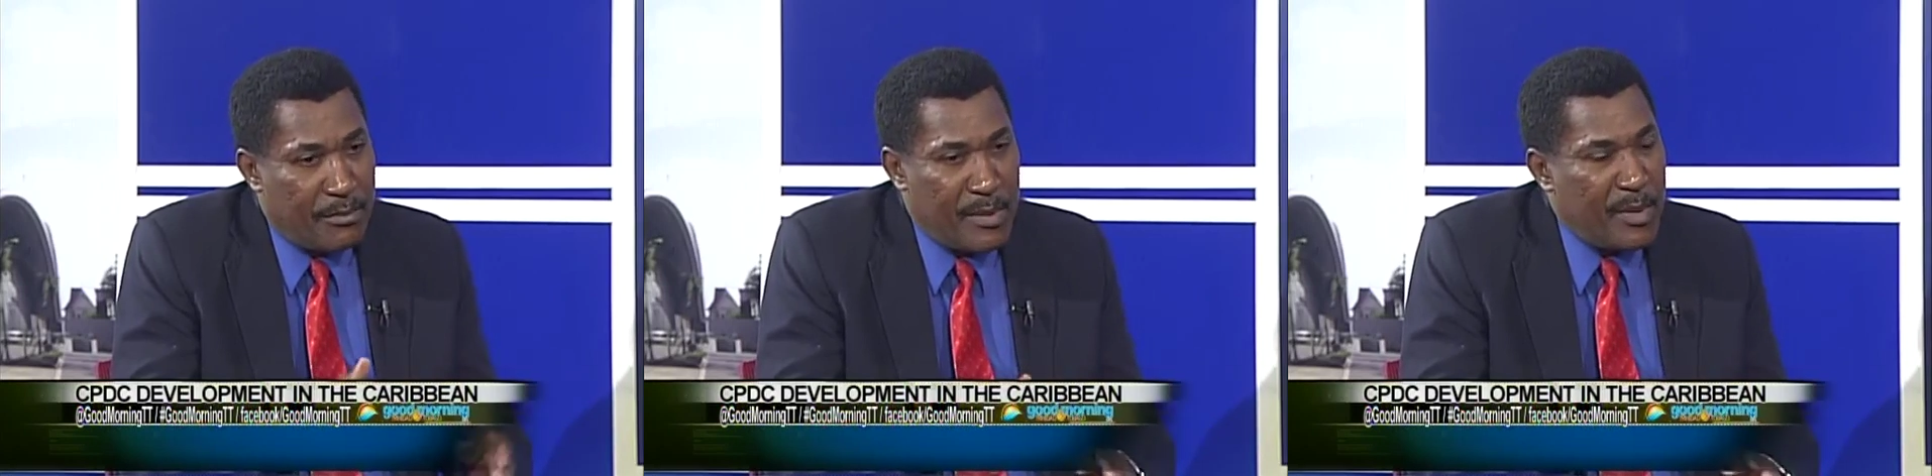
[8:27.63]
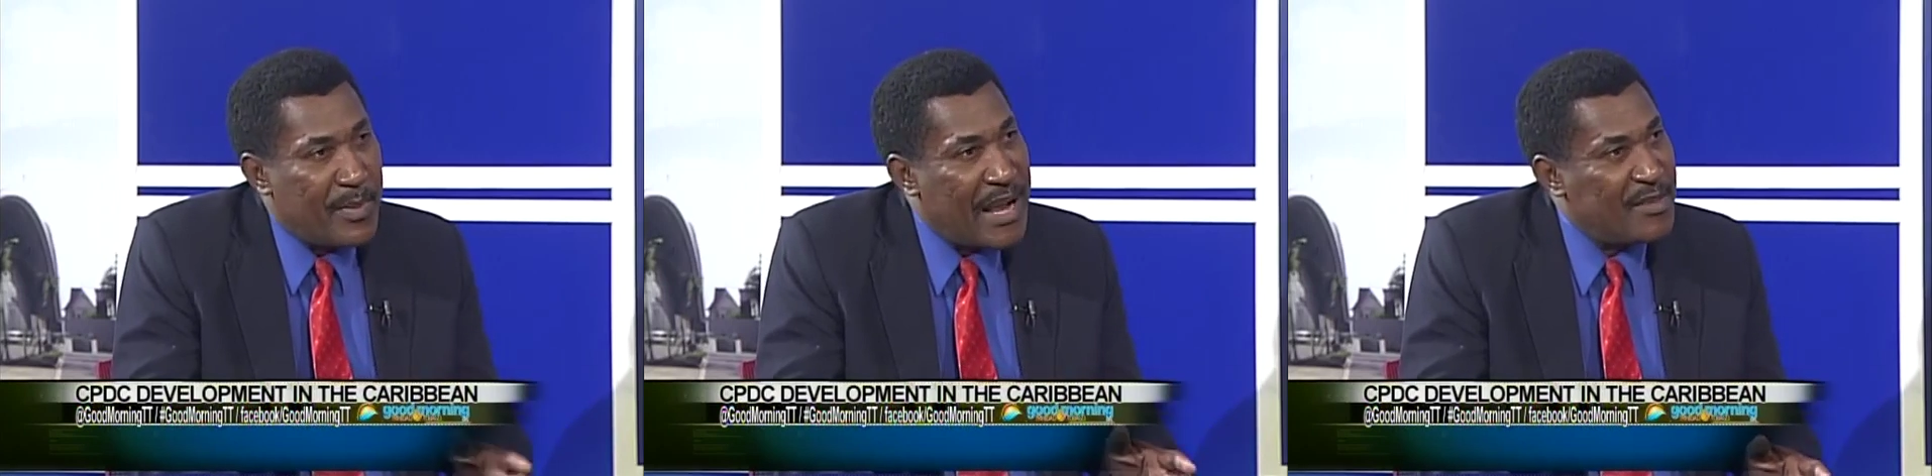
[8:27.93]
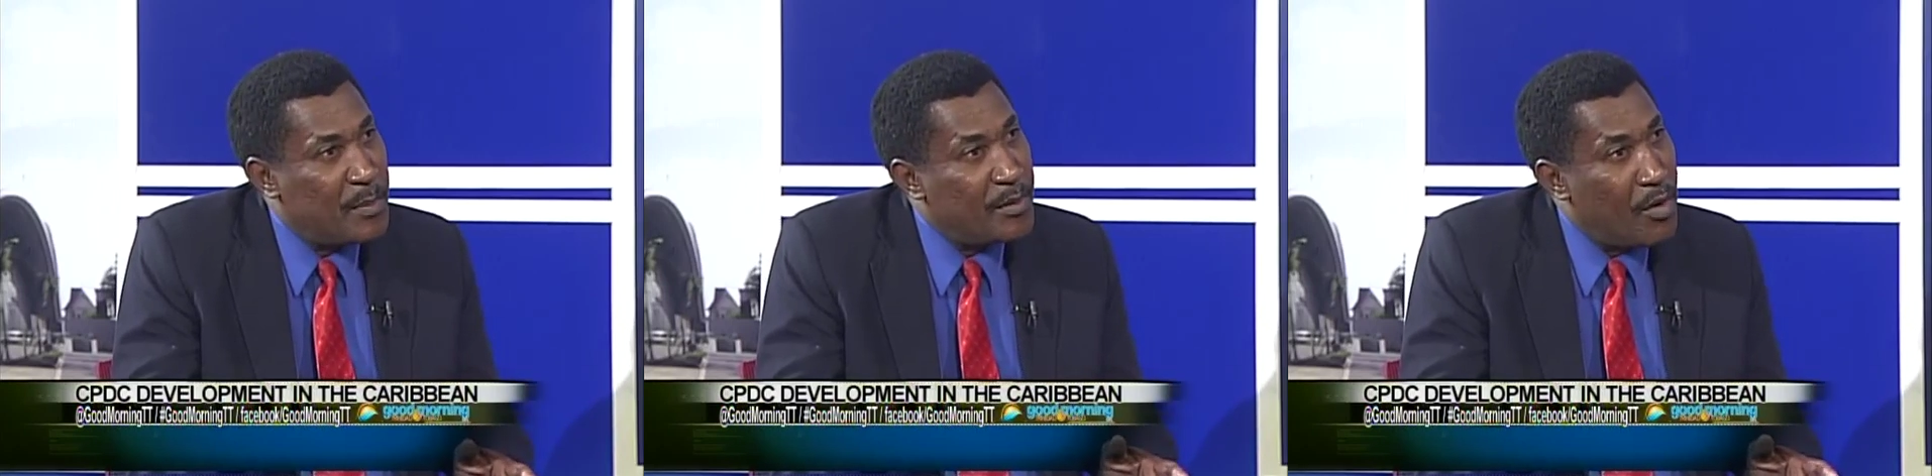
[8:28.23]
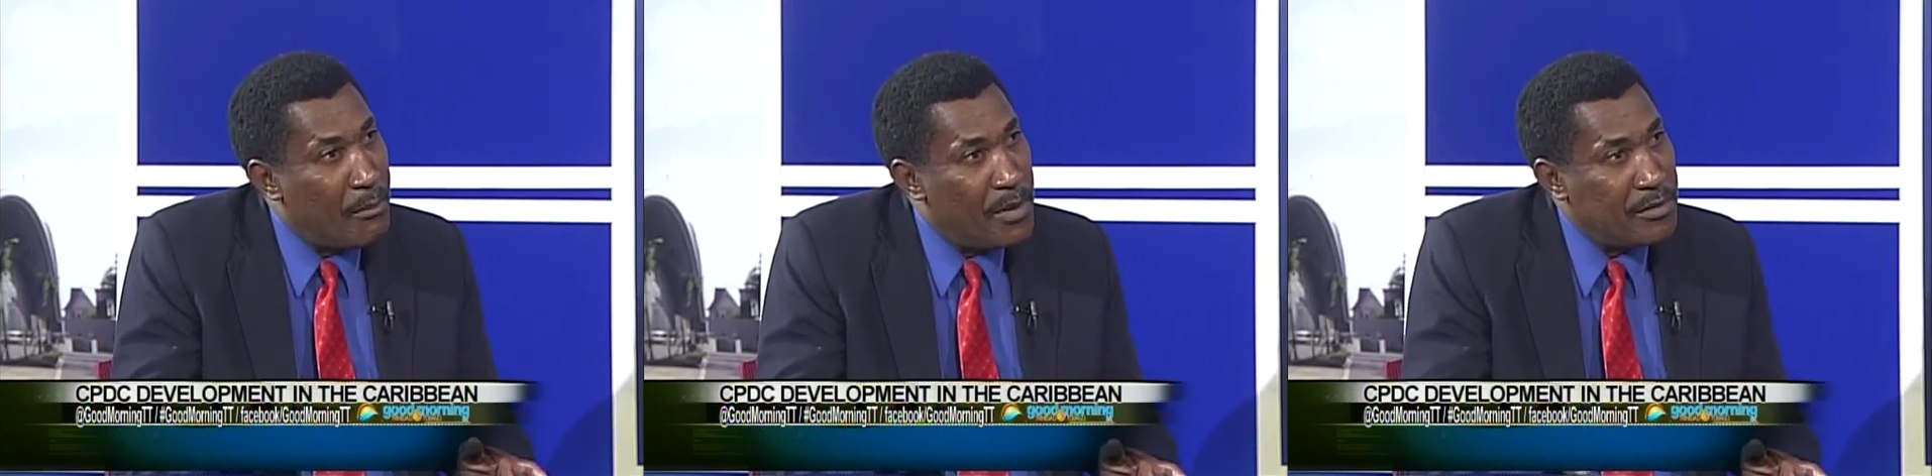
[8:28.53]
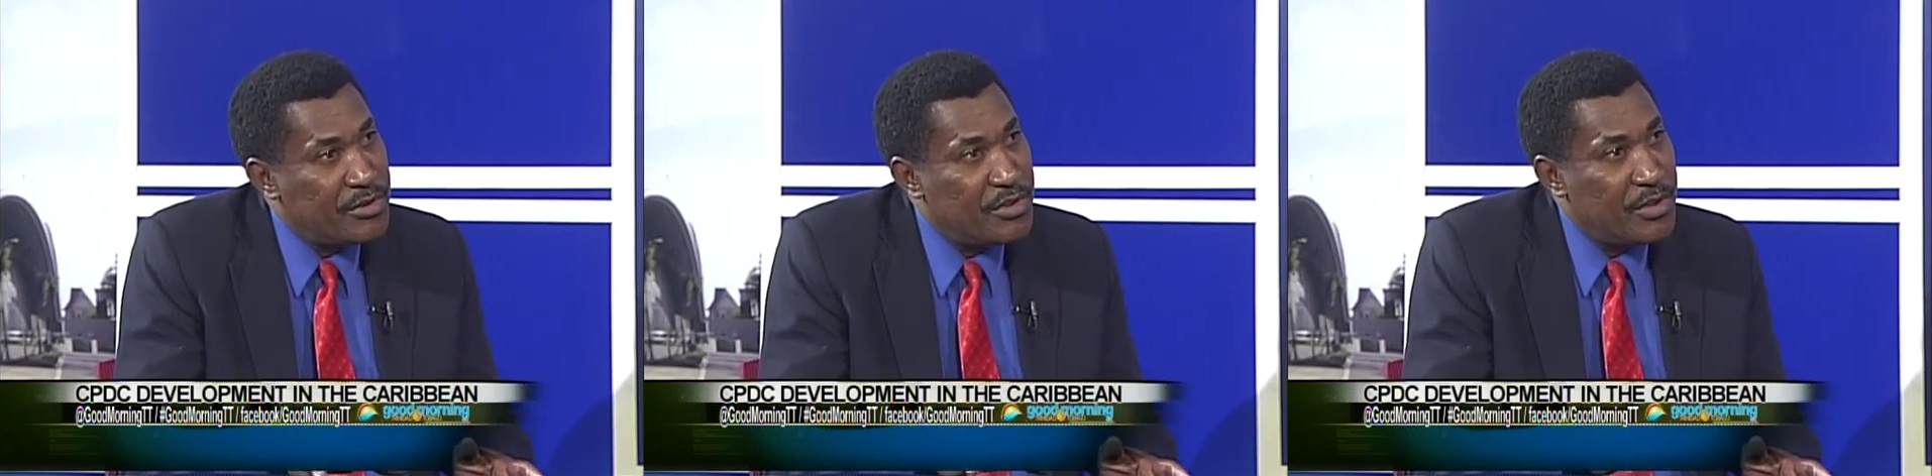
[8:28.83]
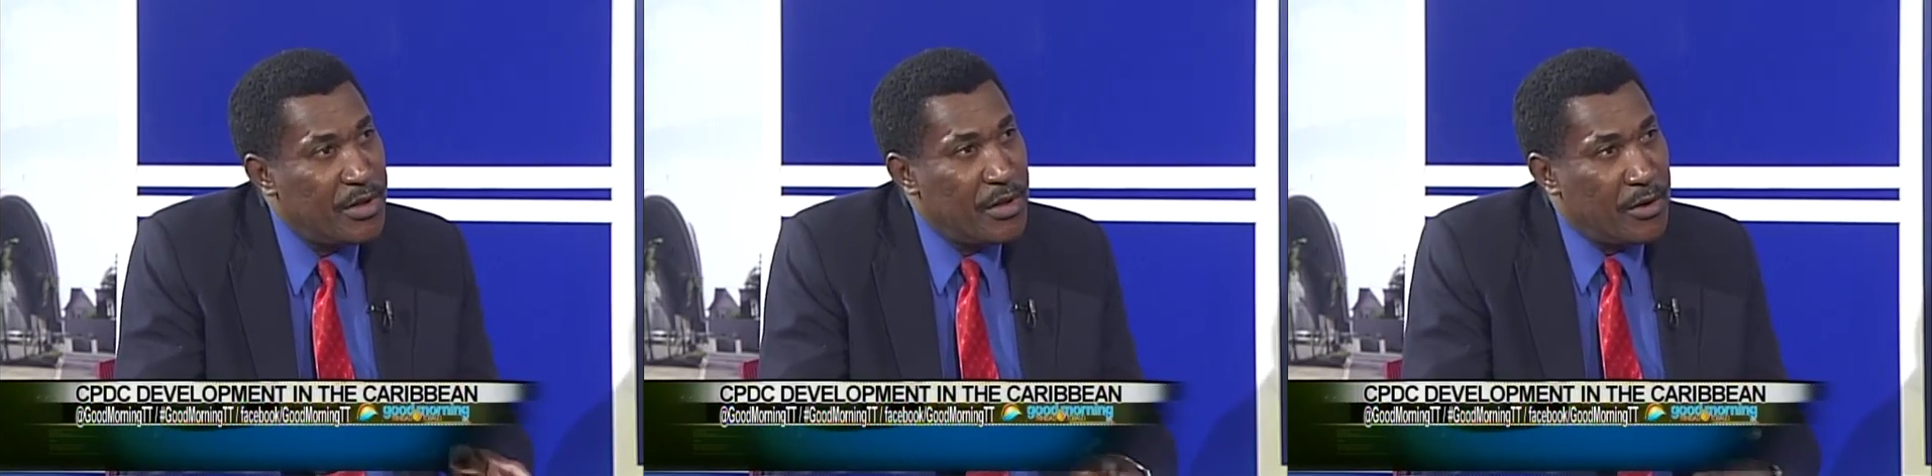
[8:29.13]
Maybe perhaps put down mulch,